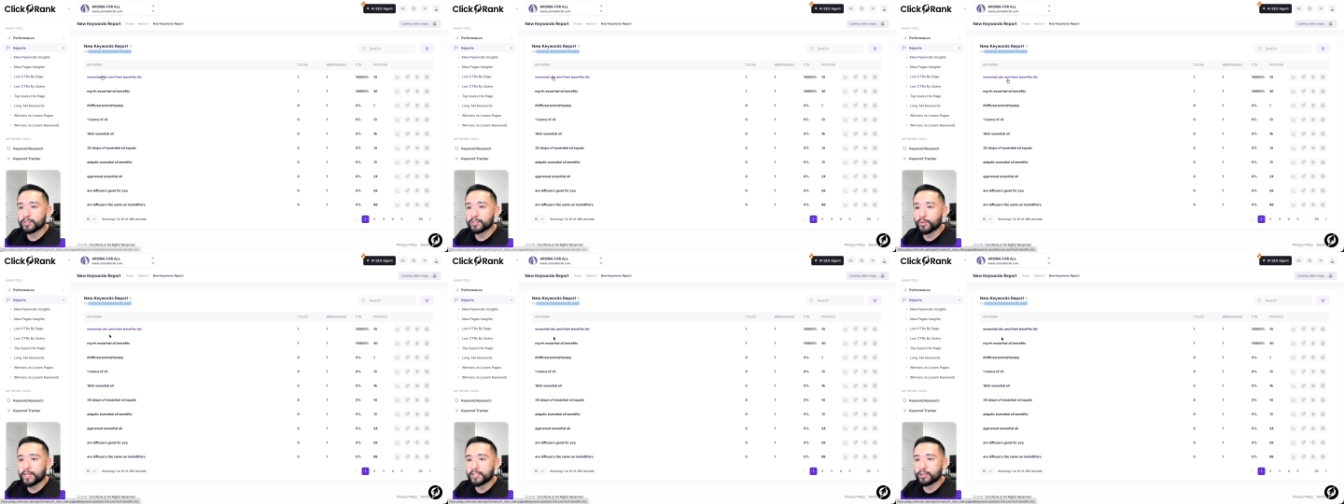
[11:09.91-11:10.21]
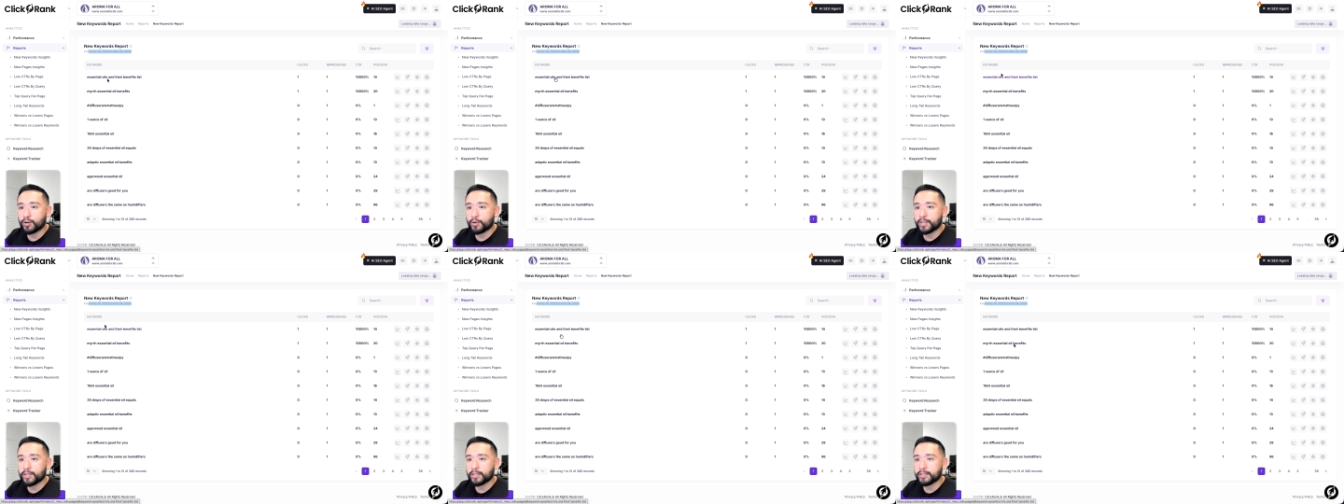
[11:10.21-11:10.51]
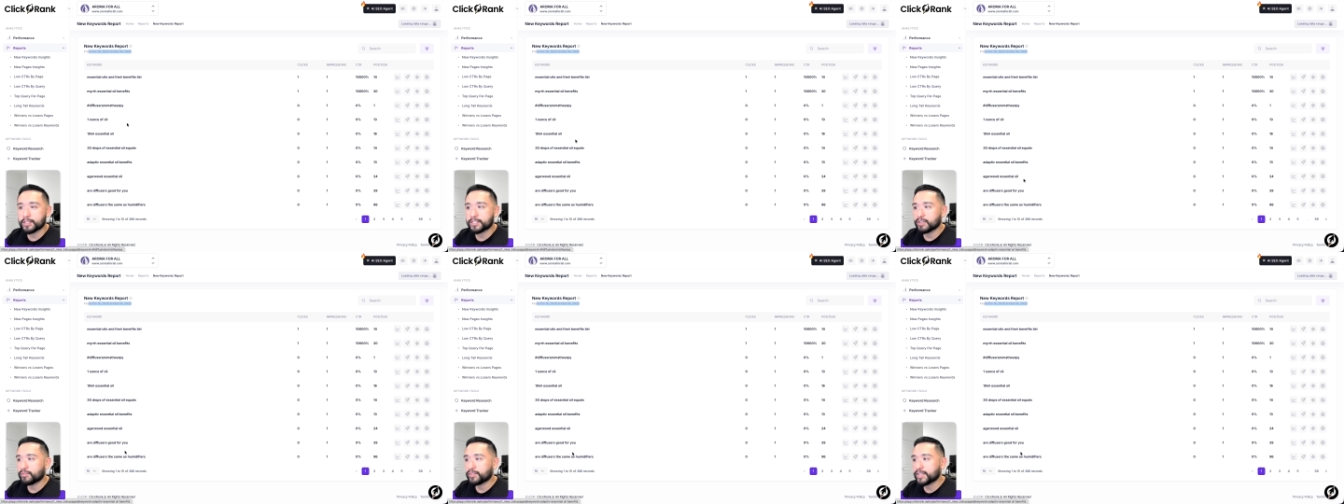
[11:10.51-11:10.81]
So these are the
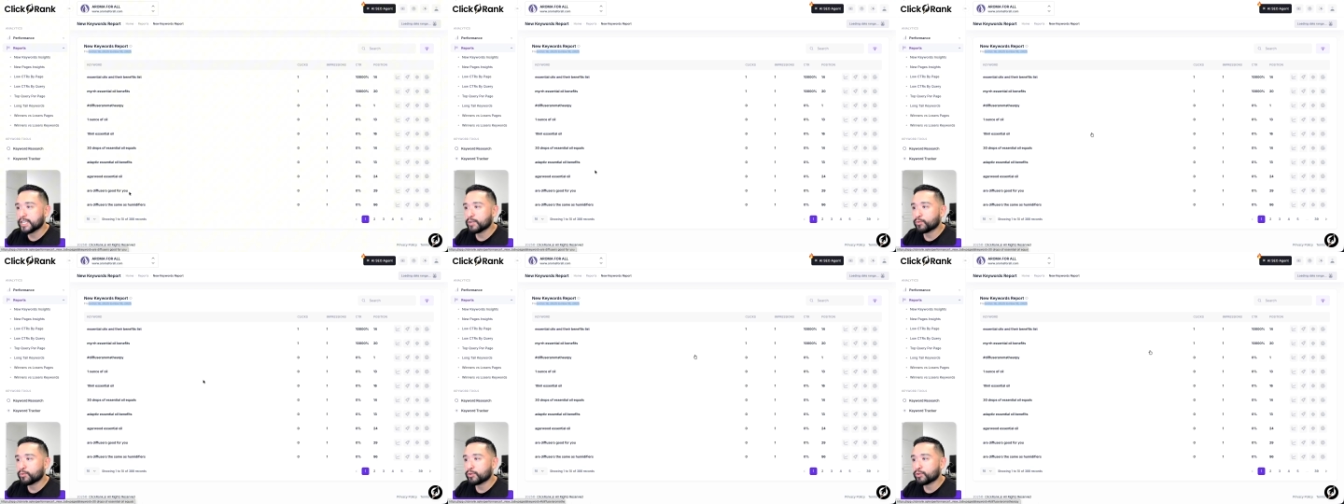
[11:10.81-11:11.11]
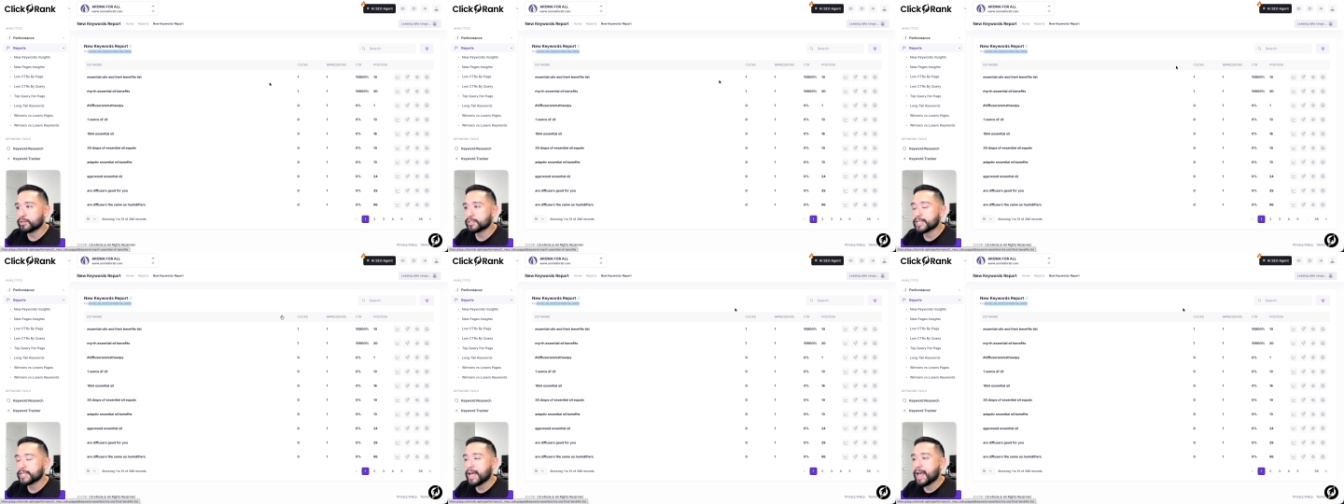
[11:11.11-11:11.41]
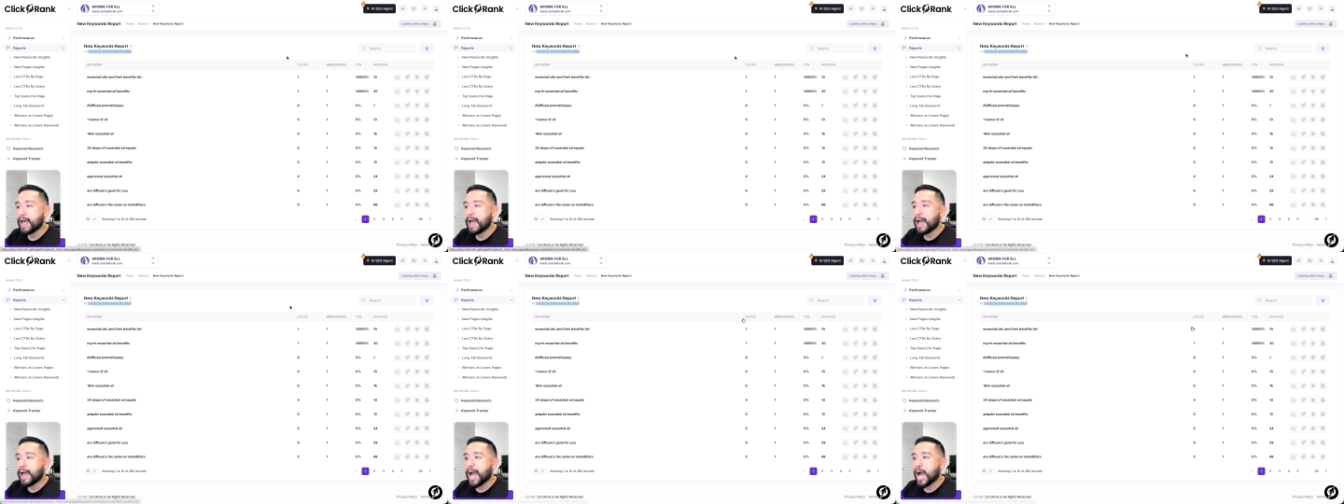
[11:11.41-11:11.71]
list of keywords,
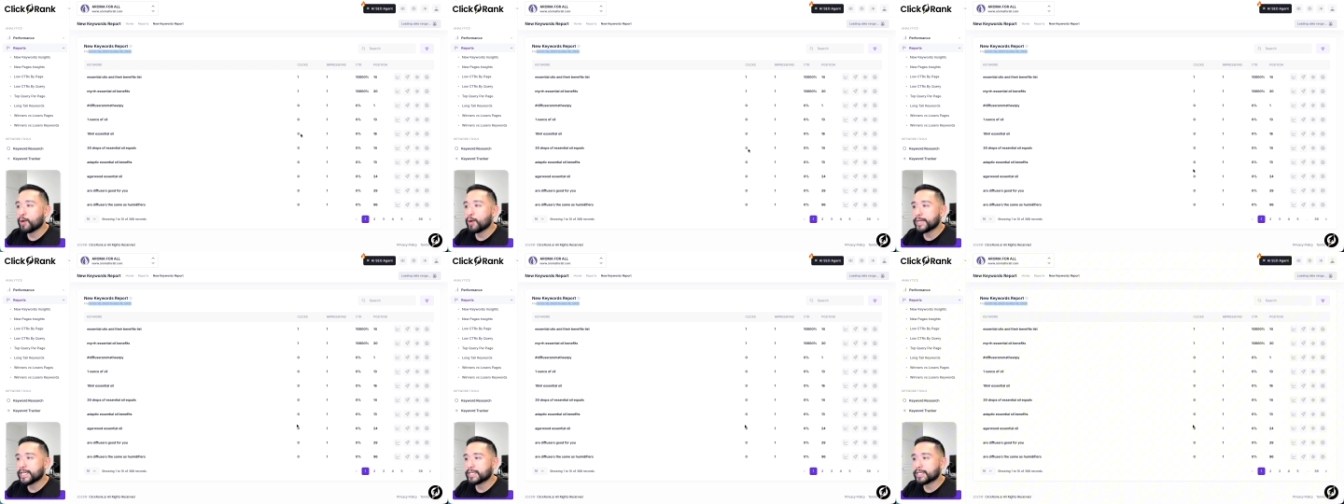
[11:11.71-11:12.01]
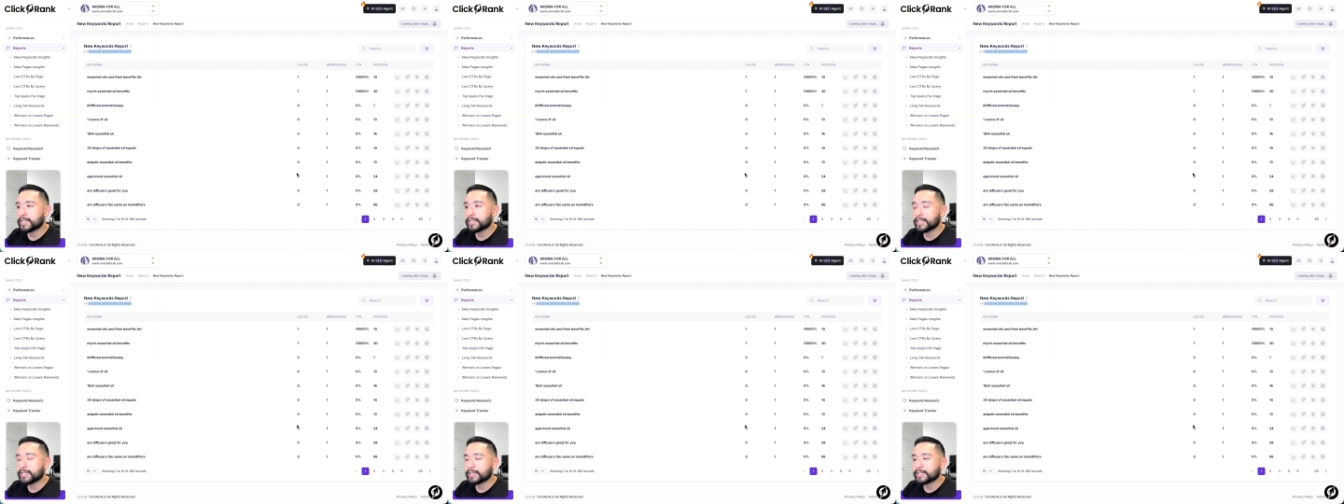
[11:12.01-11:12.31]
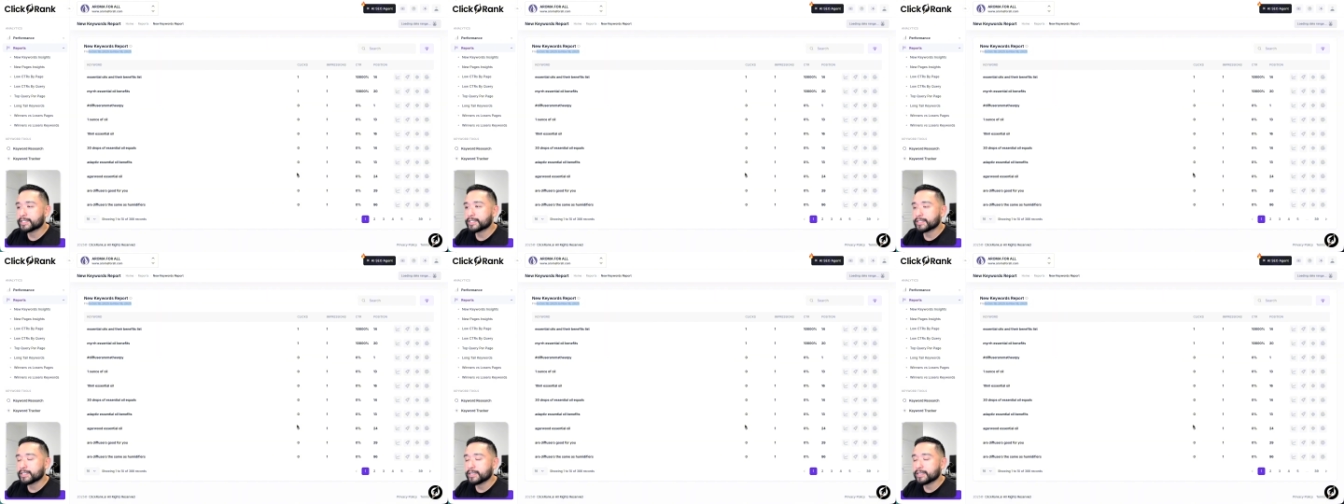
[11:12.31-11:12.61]
how many
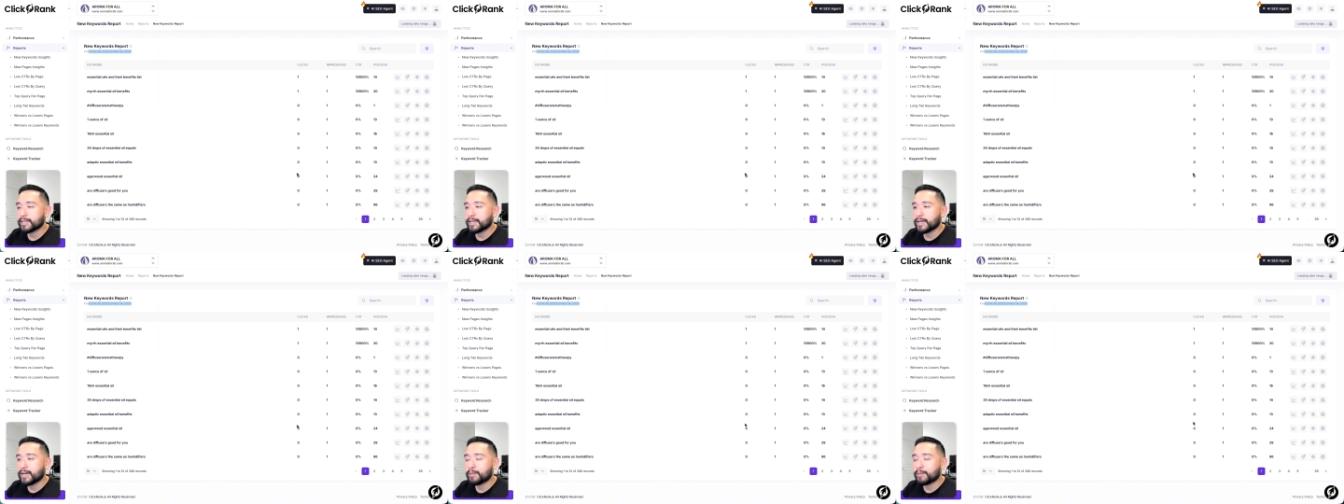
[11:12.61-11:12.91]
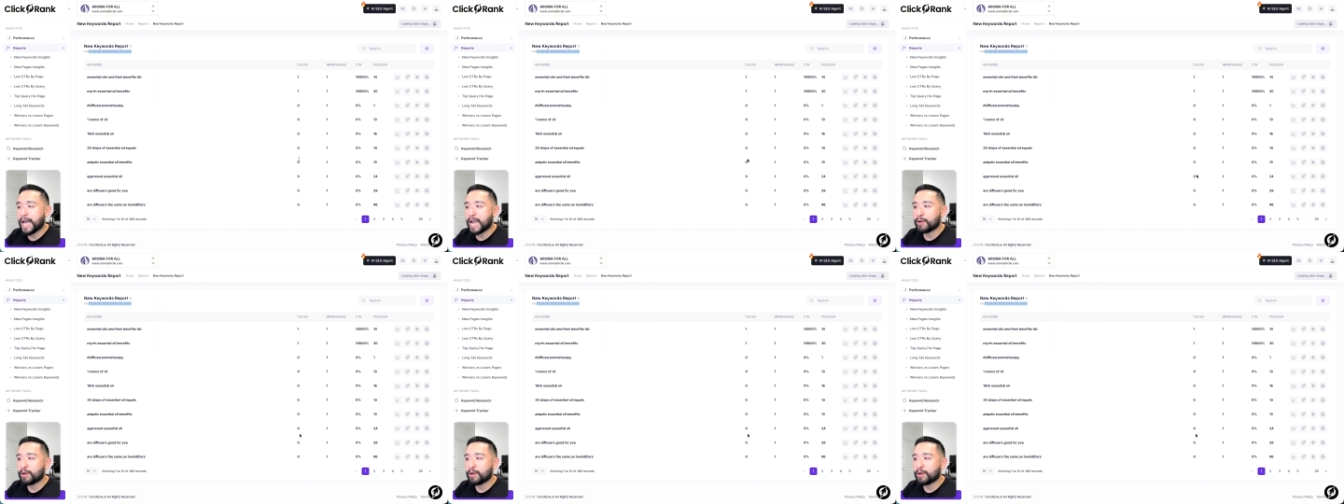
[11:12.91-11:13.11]
clicks um,